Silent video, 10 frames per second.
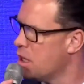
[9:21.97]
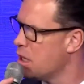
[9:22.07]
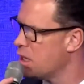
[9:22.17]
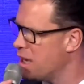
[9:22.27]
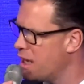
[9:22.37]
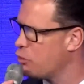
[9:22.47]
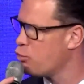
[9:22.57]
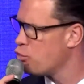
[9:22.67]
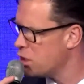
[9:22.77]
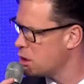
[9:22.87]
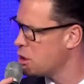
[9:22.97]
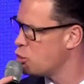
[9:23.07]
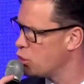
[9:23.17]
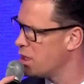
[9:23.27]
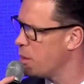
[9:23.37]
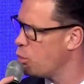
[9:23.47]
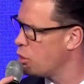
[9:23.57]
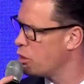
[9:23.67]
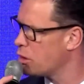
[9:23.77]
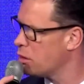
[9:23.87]
it had a really good
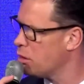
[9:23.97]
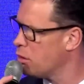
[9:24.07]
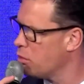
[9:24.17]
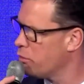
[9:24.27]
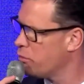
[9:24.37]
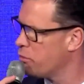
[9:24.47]
network of